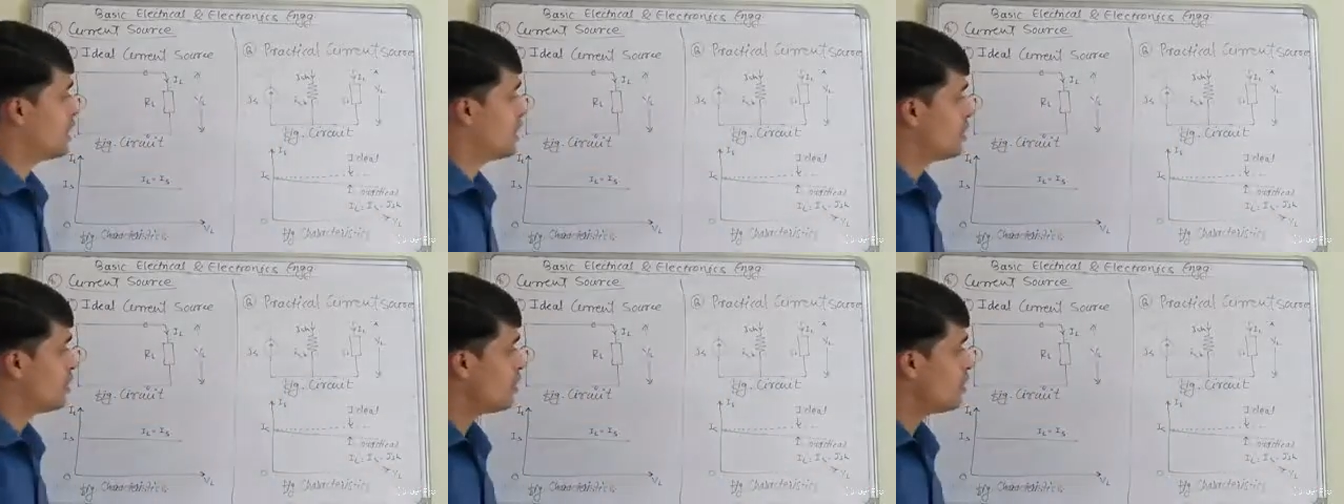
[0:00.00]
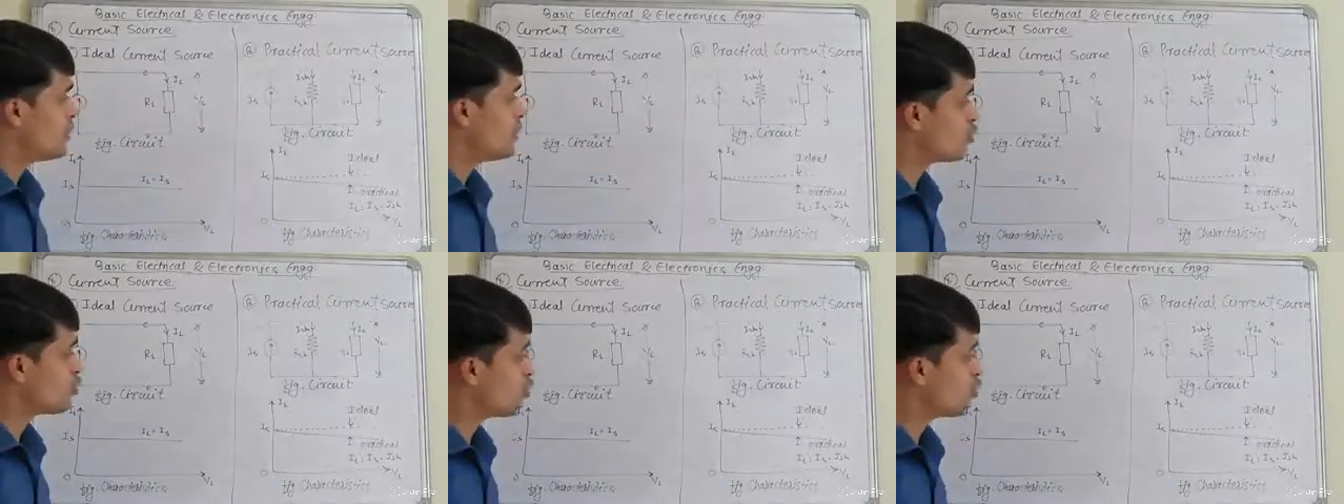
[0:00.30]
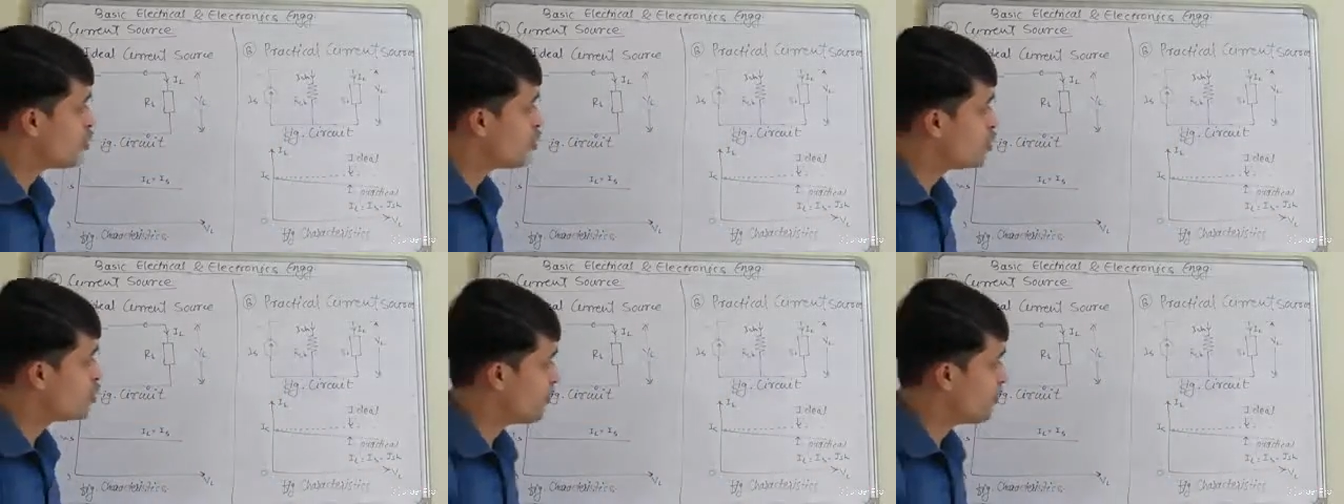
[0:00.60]
will also not
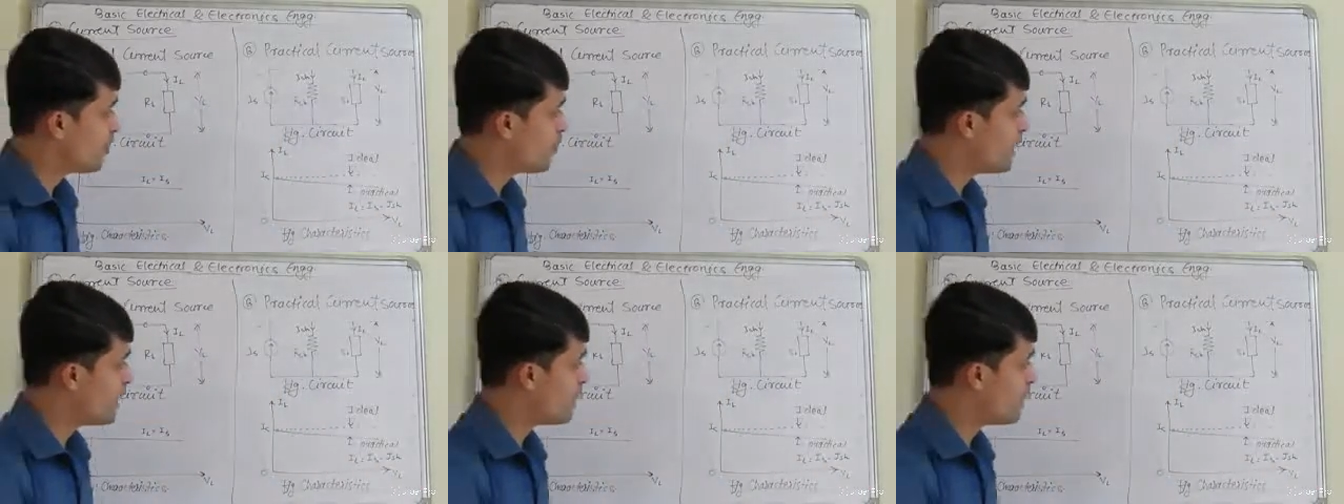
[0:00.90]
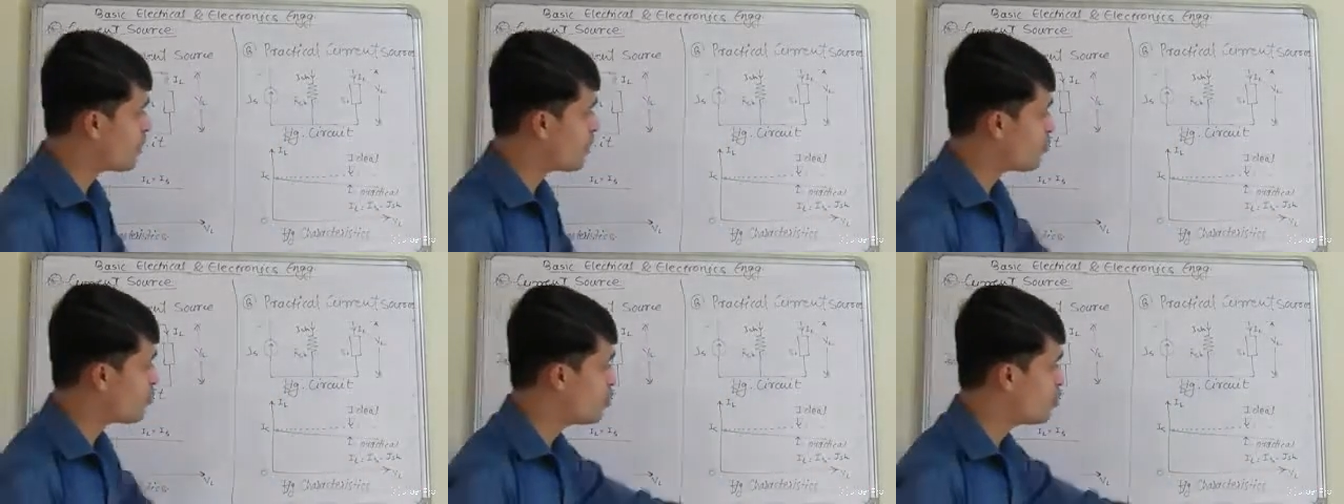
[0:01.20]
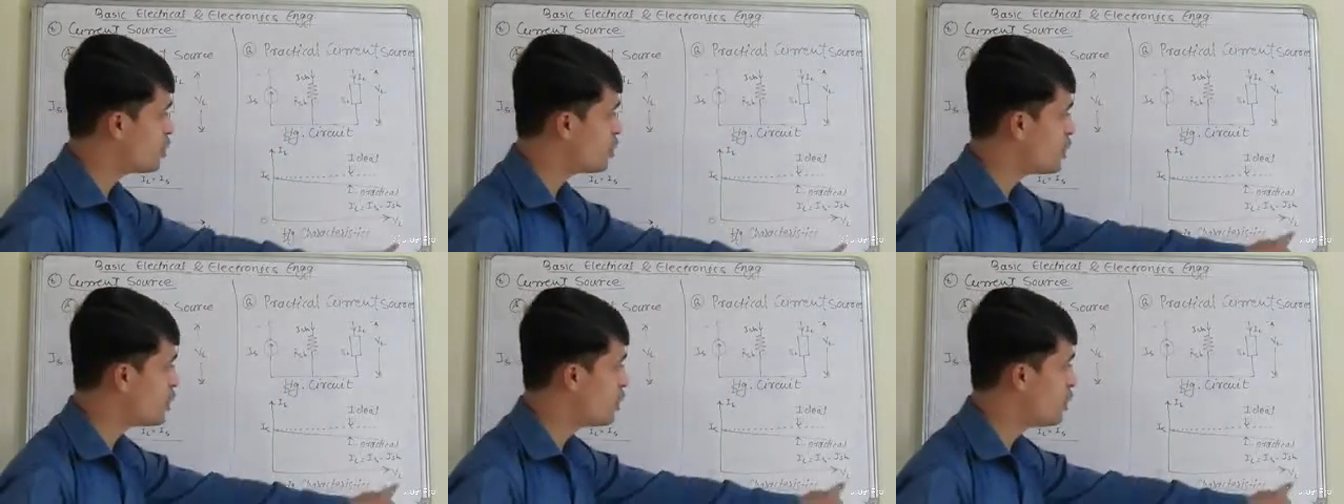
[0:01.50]
depending upon
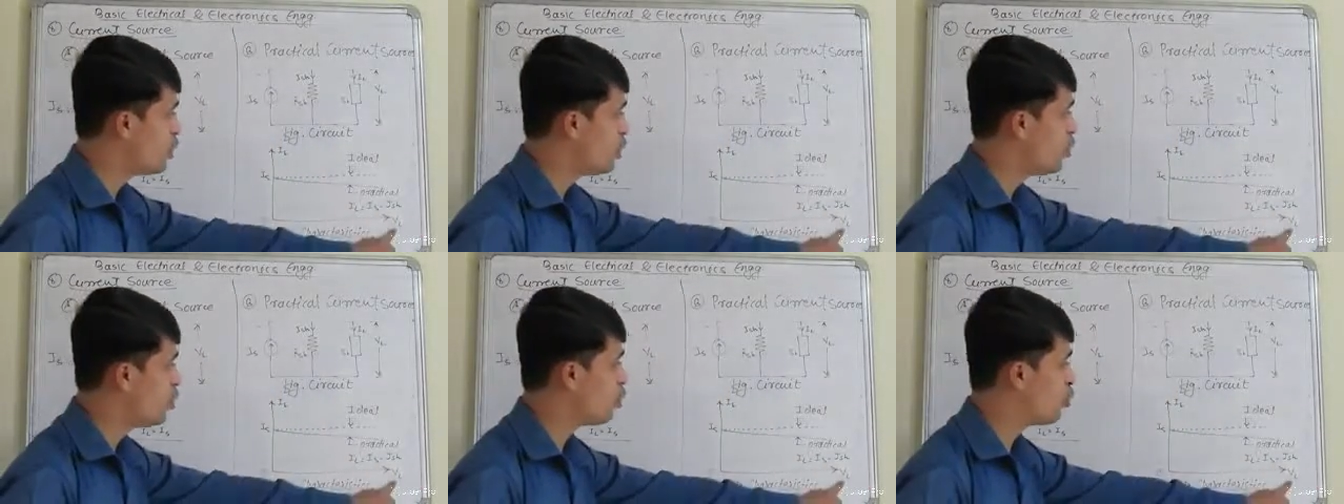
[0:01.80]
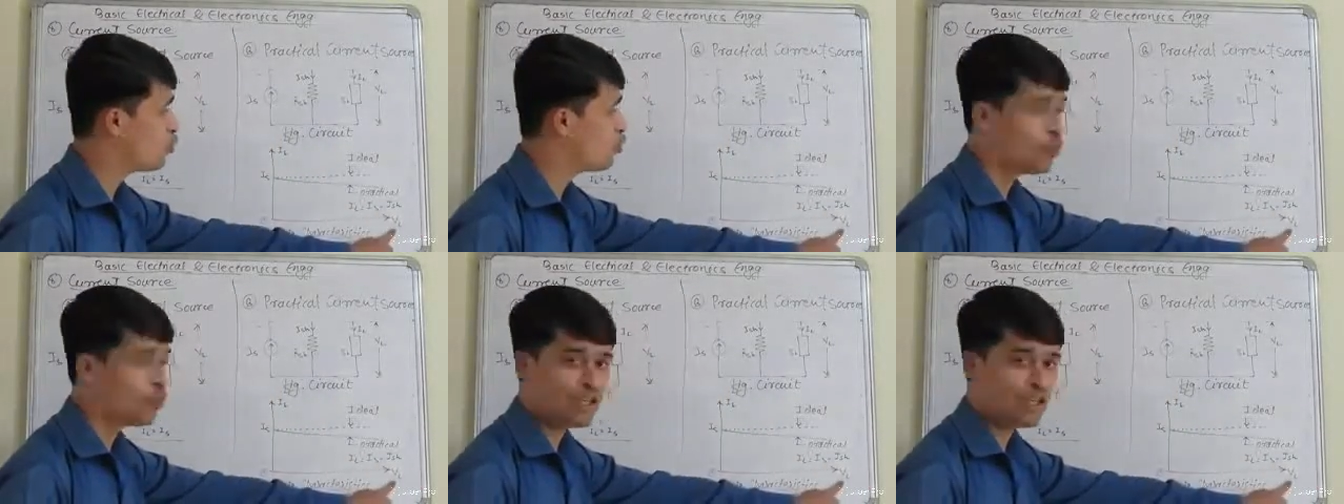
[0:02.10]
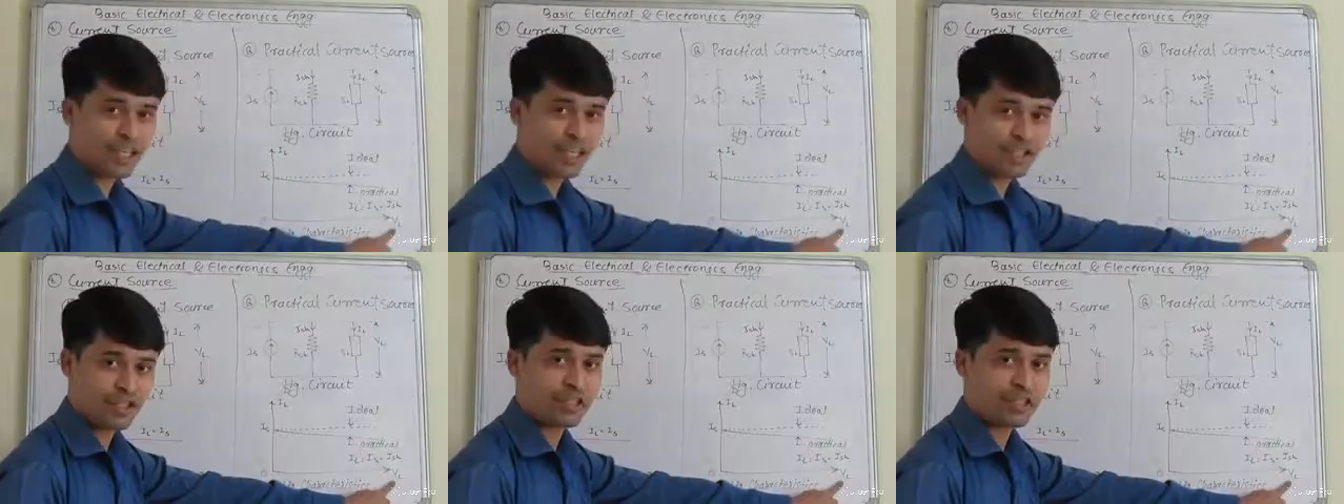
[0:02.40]
the load
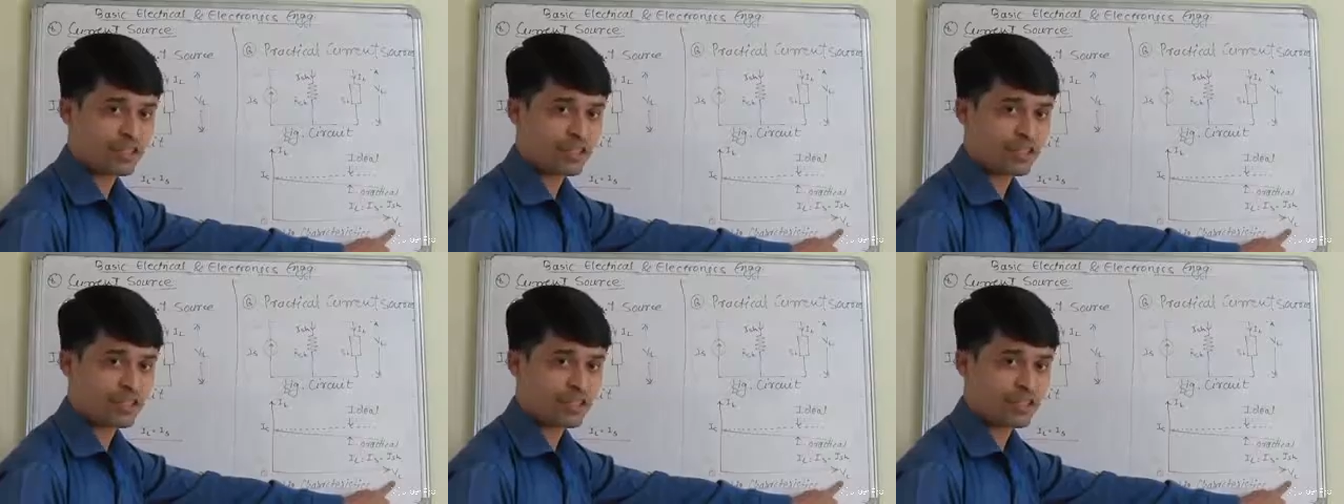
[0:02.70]
voltage.